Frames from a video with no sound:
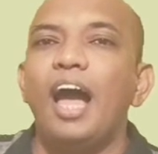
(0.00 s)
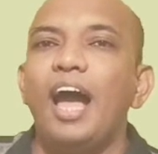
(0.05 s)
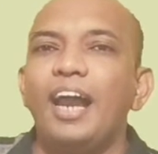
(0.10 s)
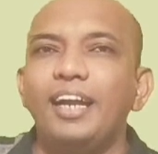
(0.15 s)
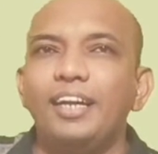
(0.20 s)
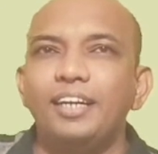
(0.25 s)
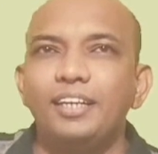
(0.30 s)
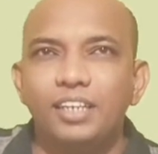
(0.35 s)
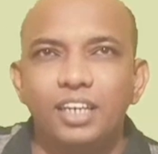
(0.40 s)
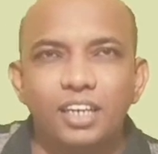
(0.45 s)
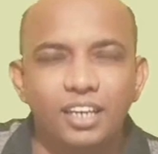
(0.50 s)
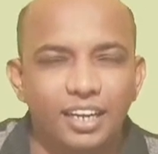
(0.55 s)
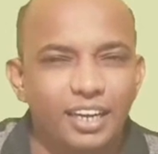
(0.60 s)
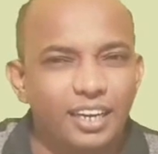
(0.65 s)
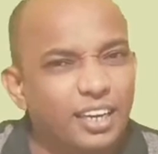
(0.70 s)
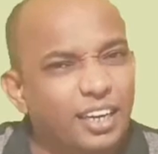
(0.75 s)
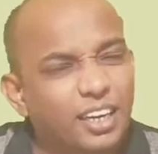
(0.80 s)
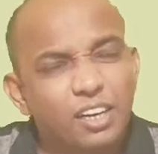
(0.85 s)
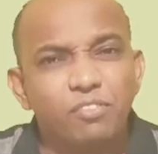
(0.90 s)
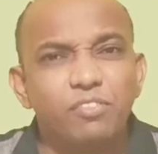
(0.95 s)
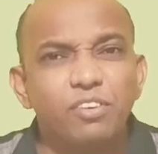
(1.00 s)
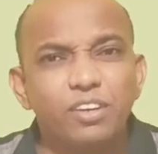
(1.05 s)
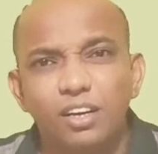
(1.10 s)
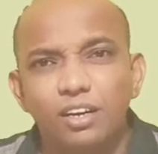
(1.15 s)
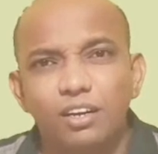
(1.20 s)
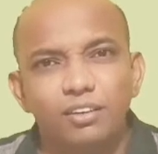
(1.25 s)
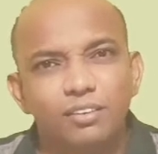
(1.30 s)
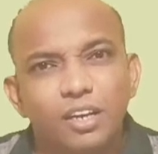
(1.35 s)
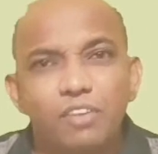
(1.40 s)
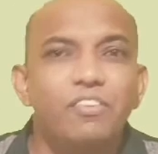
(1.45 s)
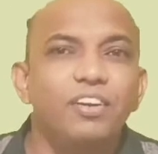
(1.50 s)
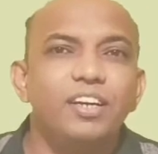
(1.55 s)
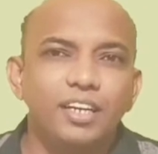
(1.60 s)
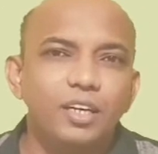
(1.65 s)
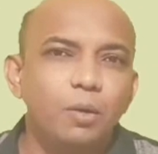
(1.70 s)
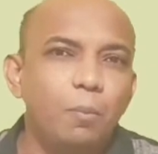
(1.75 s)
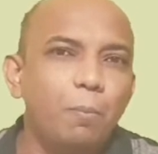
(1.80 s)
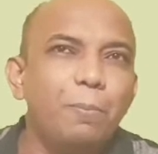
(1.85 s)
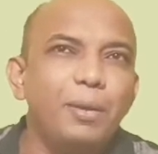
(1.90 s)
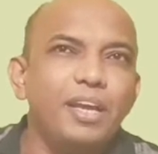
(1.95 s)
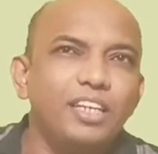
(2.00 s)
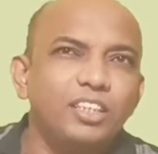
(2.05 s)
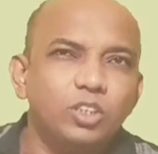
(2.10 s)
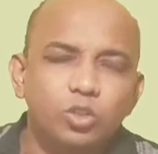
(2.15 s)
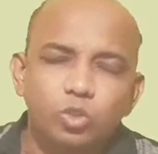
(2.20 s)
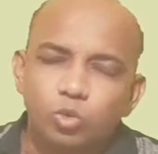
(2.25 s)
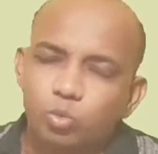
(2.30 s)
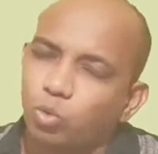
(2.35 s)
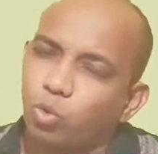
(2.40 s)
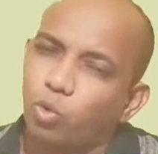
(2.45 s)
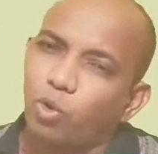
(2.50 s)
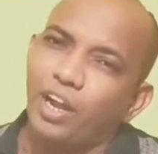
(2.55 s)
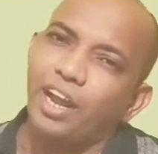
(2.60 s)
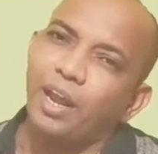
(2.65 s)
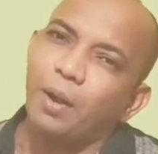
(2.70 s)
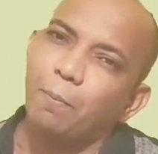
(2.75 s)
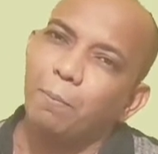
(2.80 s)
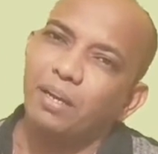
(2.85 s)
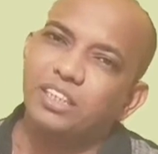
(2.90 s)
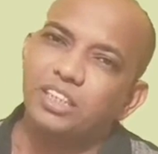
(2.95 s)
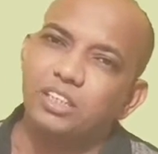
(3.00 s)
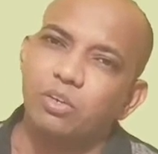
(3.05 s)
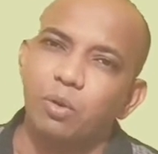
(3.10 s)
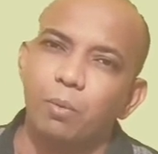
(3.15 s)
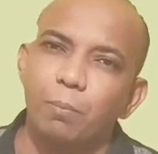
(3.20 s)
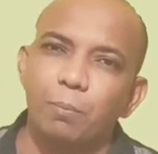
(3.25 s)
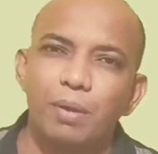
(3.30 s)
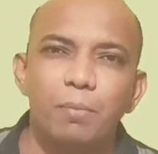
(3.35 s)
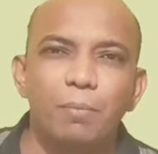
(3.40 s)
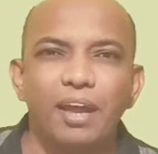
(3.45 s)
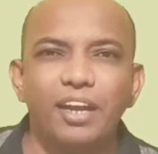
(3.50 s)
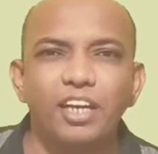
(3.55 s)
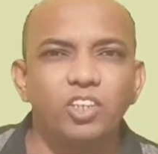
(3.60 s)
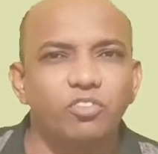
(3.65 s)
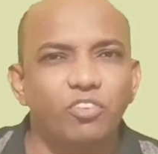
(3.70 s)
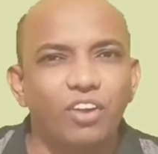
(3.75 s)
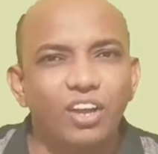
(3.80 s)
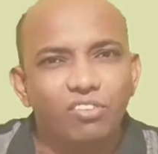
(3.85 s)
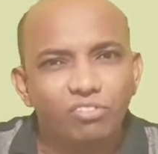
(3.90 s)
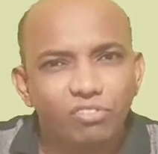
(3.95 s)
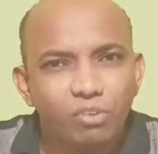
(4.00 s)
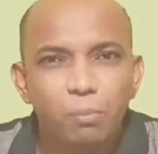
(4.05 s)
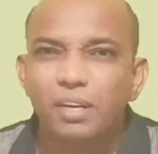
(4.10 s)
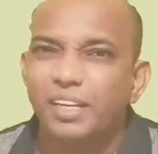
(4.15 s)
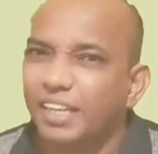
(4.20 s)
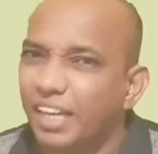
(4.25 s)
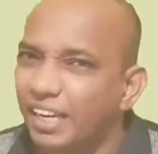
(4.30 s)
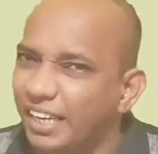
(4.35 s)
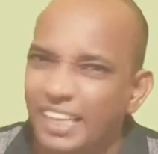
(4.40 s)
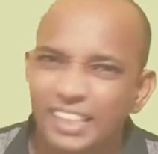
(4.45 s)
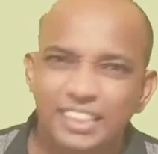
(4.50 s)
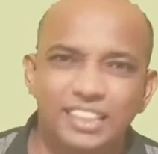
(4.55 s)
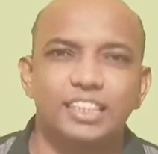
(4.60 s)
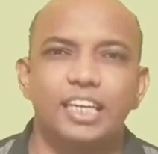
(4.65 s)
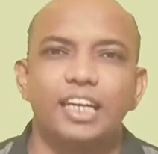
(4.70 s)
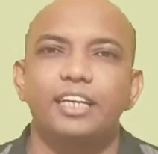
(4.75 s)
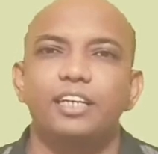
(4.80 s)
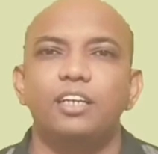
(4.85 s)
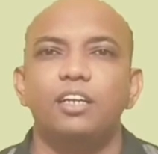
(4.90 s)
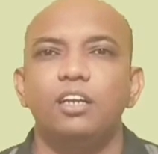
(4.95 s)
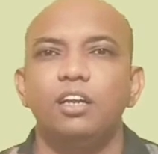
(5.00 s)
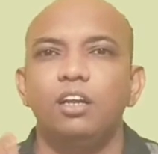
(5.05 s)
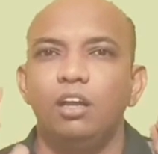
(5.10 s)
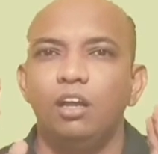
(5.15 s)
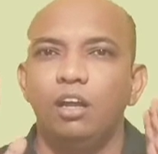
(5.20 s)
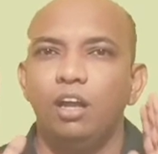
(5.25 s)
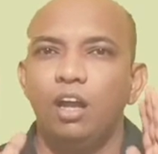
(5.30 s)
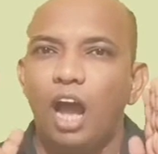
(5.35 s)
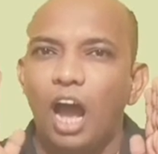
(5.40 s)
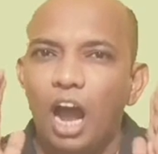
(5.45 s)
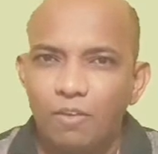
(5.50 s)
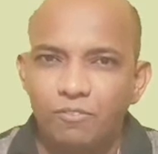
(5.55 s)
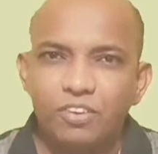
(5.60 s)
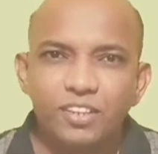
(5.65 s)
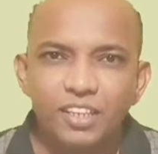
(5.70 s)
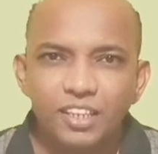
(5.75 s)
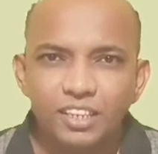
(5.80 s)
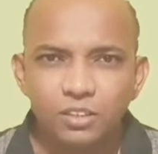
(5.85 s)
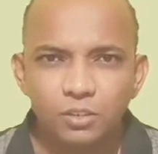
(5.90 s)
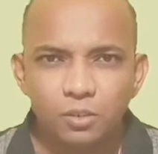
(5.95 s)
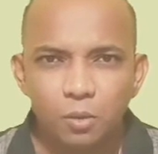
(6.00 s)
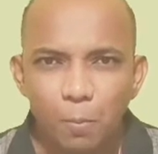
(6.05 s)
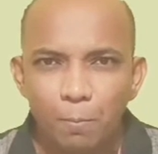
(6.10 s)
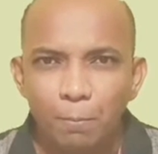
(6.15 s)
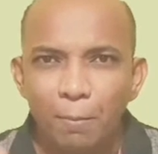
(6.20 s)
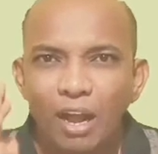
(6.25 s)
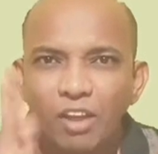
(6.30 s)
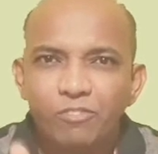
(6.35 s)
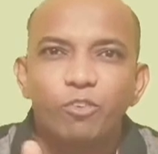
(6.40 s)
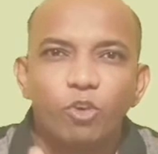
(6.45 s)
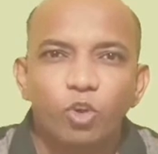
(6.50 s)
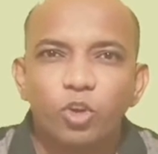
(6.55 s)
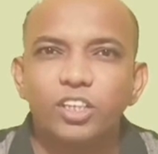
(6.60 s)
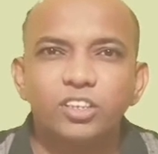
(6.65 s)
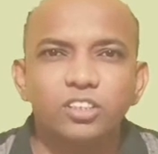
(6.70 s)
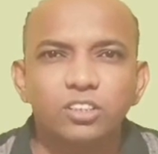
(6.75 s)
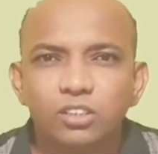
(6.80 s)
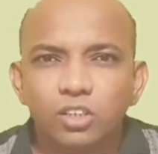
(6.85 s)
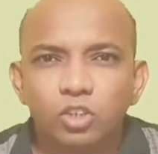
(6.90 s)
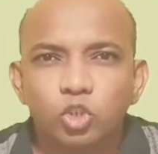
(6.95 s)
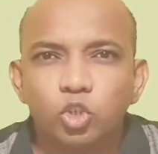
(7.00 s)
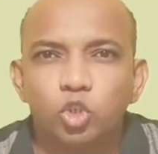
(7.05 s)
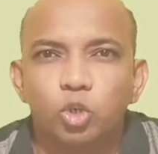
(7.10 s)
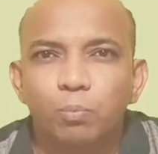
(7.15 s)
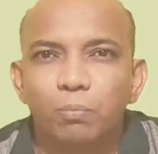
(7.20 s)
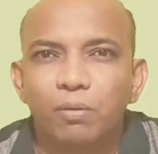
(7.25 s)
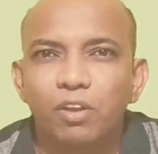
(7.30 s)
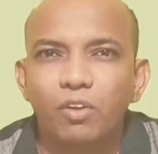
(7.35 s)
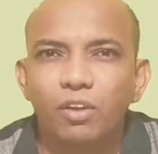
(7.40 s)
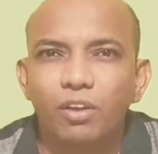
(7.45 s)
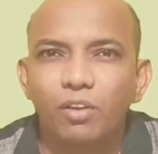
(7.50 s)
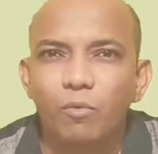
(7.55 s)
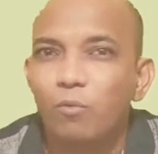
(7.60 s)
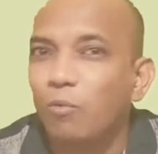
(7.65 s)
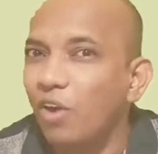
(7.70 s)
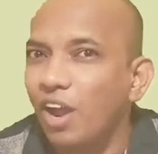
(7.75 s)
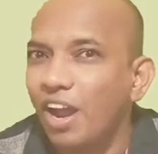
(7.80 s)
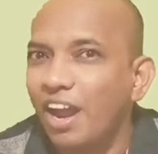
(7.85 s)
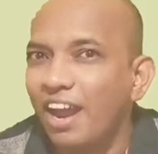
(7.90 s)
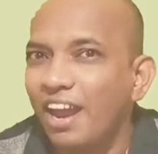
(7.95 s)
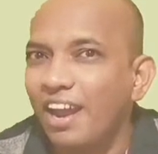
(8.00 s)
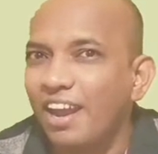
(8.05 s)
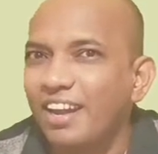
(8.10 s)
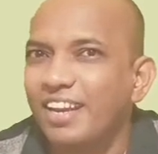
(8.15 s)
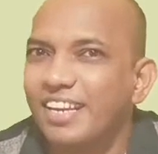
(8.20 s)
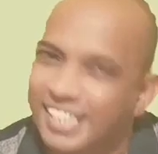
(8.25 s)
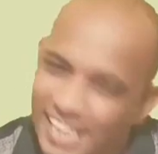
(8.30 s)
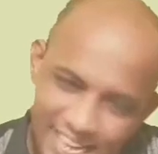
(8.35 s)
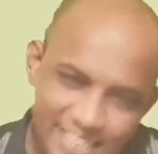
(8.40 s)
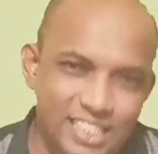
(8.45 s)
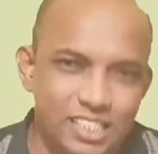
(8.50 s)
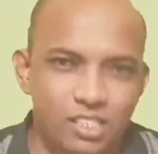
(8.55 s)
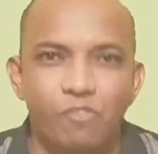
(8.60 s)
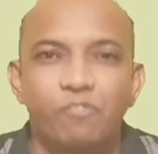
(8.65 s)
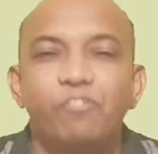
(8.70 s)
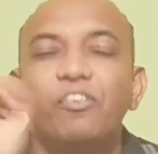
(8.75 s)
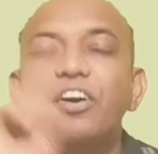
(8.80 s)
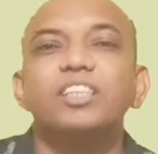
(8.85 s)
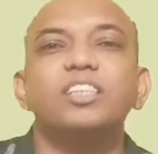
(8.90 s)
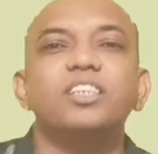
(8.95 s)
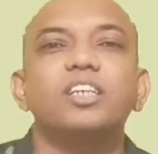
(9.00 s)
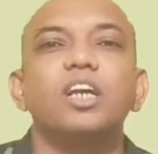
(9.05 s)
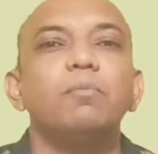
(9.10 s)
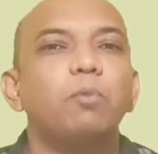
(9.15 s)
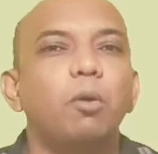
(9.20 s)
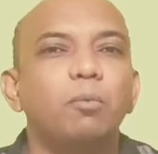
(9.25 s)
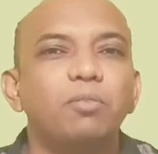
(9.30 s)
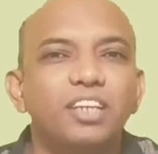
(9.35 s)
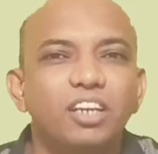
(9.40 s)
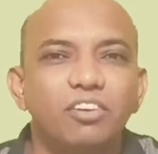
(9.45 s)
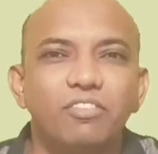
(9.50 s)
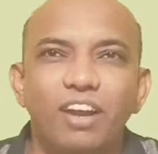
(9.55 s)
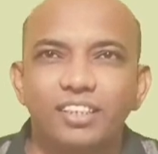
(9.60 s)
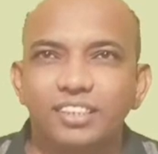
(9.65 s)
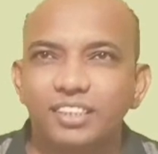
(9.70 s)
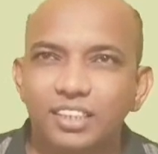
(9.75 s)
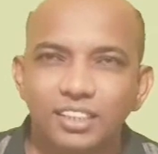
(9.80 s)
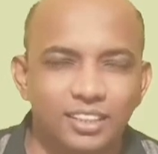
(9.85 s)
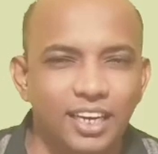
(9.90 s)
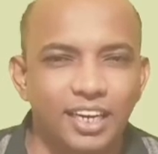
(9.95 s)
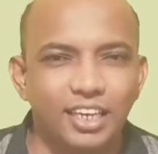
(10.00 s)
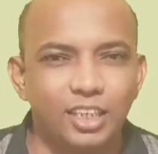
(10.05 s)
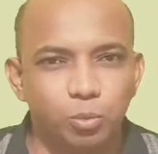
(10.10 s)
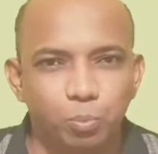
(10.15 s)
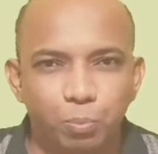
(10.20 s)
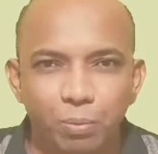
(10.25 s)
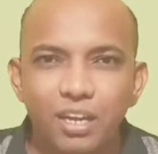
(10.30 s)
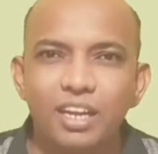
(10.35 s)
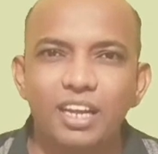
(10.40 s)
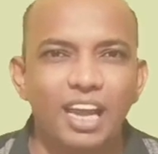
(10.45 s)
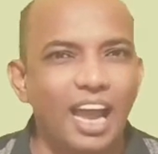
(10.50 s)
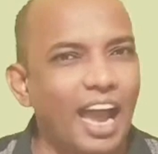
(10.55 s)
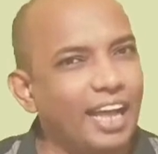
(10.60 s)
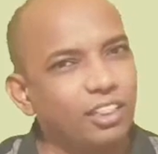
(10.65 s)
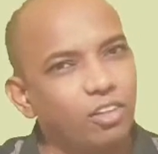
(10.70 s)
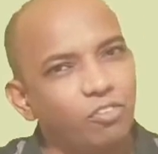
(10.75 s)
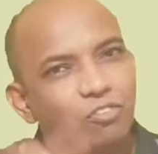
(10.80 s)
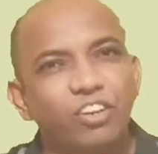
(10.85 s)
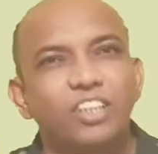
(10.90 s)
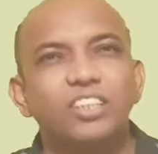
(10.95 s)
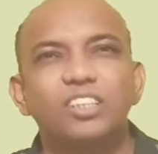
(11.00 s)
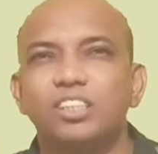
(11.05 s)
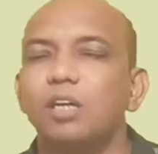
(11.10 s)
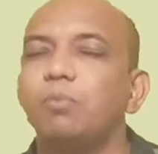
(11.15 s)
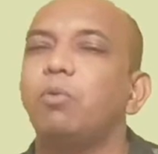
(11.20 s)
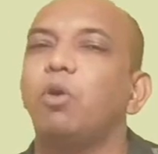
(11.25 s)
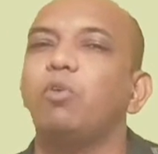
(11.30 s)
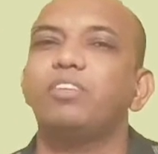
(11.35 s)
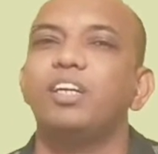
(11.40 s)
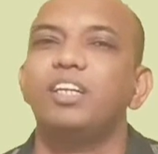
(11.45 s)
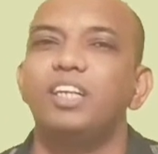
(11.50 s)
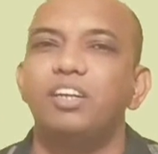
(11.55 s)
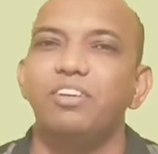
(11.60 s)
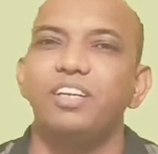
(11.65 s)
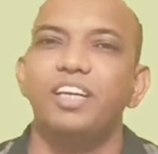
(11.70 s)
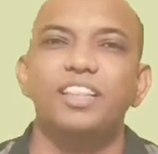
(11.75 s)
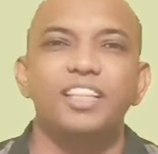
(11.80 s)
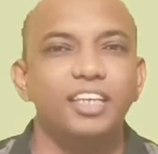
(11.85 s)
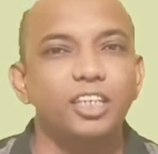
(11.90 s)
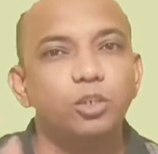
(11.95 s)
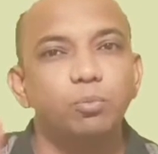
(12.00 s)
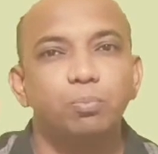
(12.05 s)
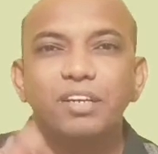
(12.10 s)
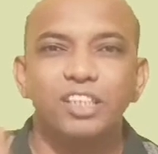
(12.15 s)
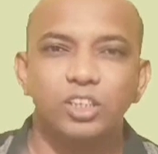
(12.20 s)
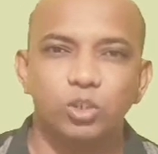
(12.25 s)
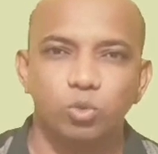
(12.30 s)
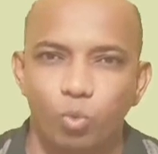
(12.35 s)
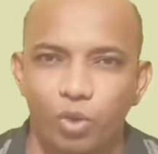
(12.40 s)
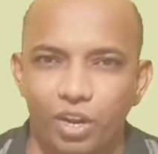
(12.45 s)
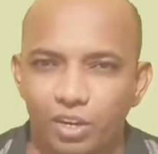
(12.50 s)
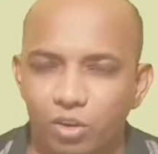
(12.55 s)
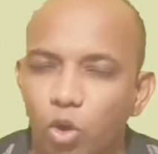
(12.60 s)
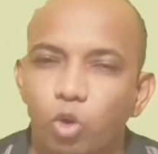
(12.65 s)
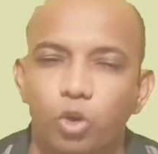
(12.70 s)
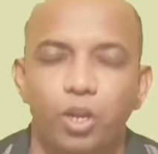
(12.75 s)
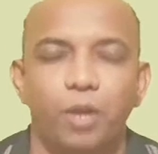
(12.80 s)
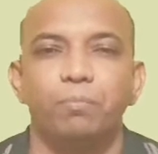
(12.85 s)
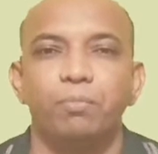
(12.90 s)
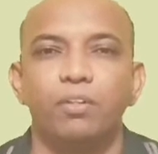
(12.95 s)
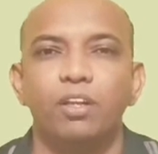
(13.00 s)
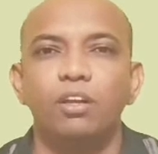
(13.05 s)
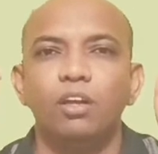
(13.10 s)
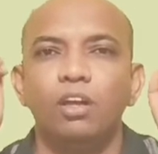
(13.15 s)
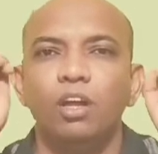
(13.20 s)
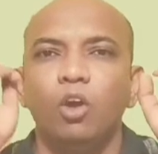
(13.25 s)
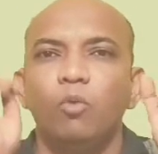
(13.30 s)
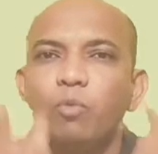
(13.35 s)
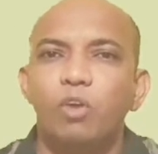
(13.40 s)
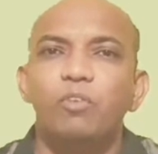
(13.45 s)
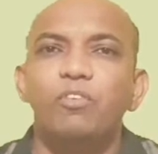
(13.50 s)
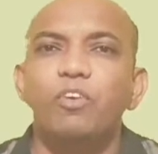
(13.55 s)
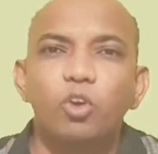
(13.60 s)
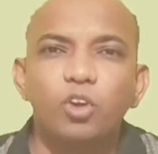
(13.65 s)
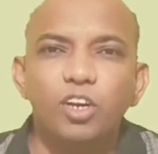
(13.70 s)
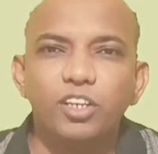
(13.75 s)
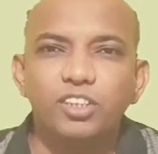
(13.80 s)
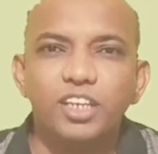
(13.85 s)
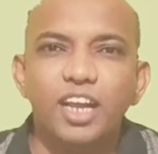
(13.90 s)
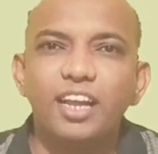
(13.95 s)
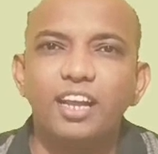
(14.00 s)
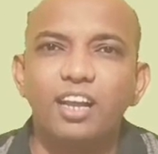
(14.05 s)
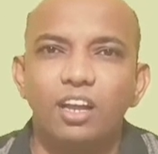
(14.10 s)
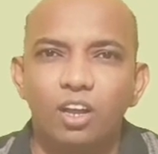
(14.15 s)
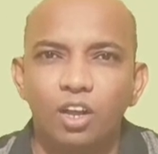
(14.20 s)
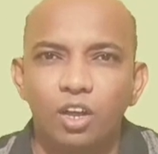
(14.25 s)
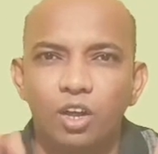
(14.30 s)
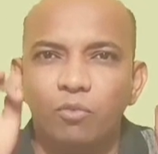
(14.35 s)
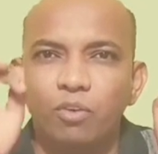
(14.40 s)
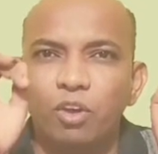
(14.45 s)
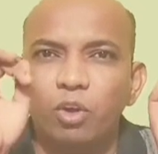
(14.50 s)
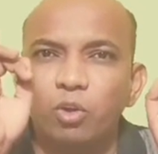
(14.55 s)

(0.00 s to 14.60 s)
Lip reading: and in the dividend, p square plus 7p minus 5 will be written inside. After this, my focus should be where? Yes, first term of the divisor, that is p, and the first term of the dividend, that is p square. Okay, what we are going to check?